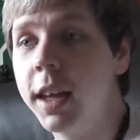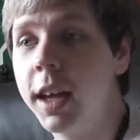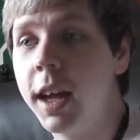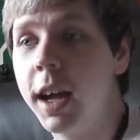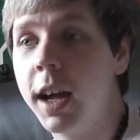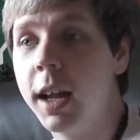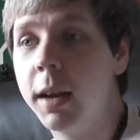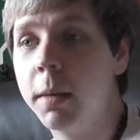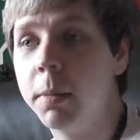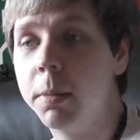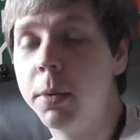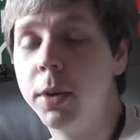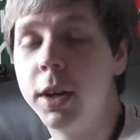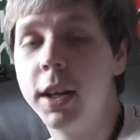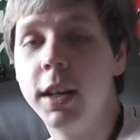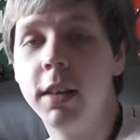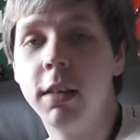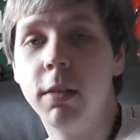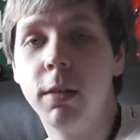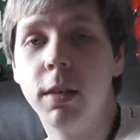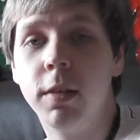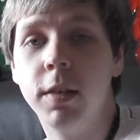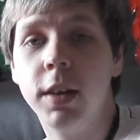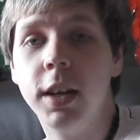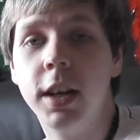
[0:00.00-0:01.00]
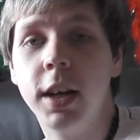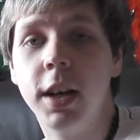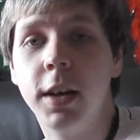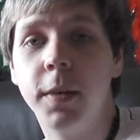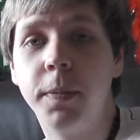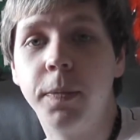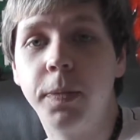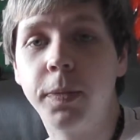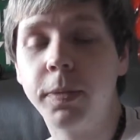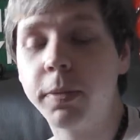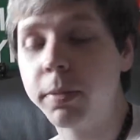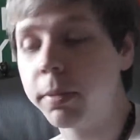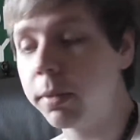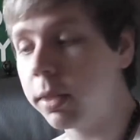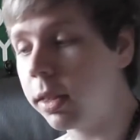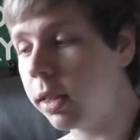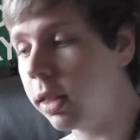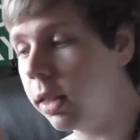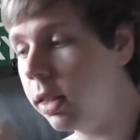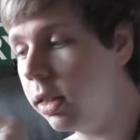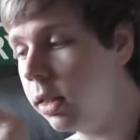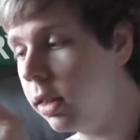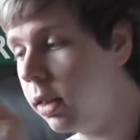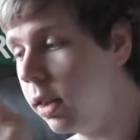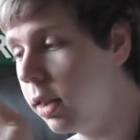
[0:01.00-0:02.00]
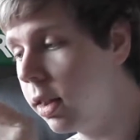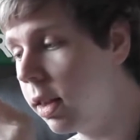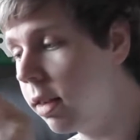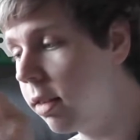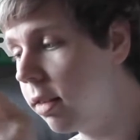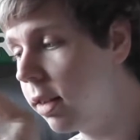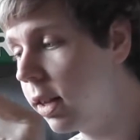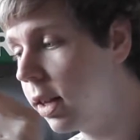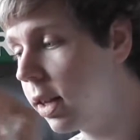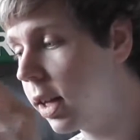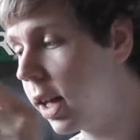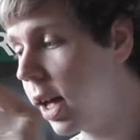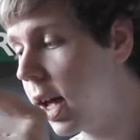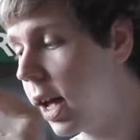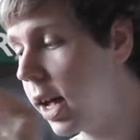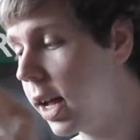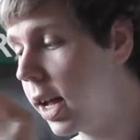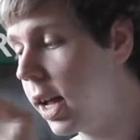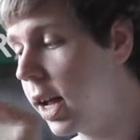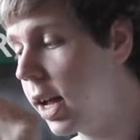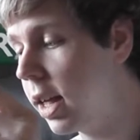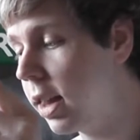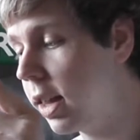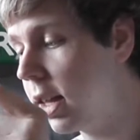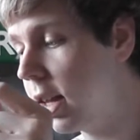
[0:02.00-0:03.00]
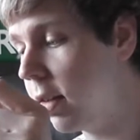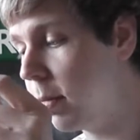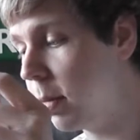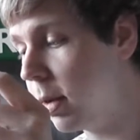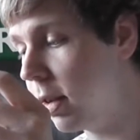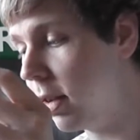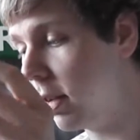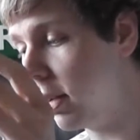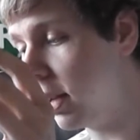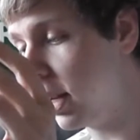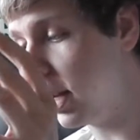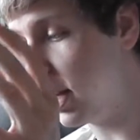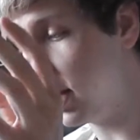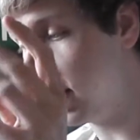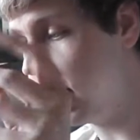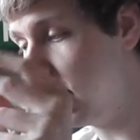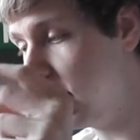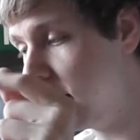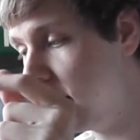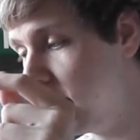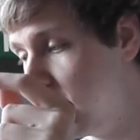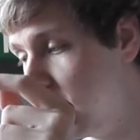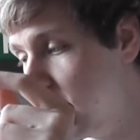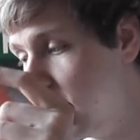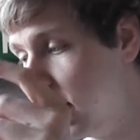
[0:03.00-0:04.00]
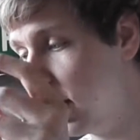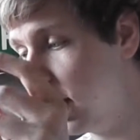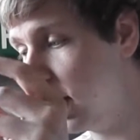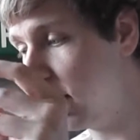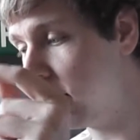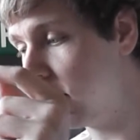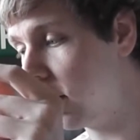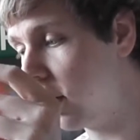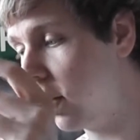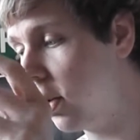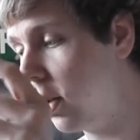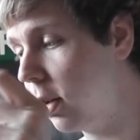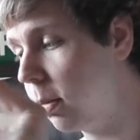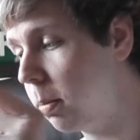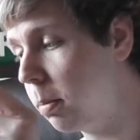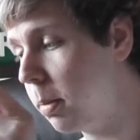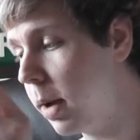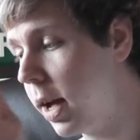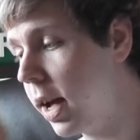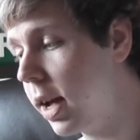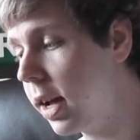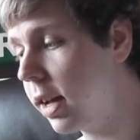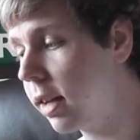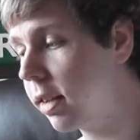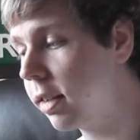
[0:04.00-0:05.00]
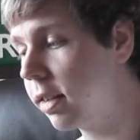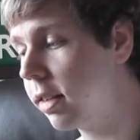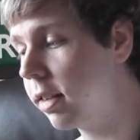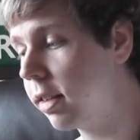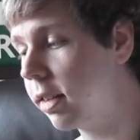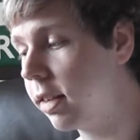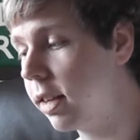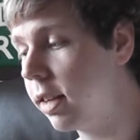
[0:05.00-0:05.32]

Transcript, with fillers: and put it into a video. This little guy here that you've been seeing is called Max.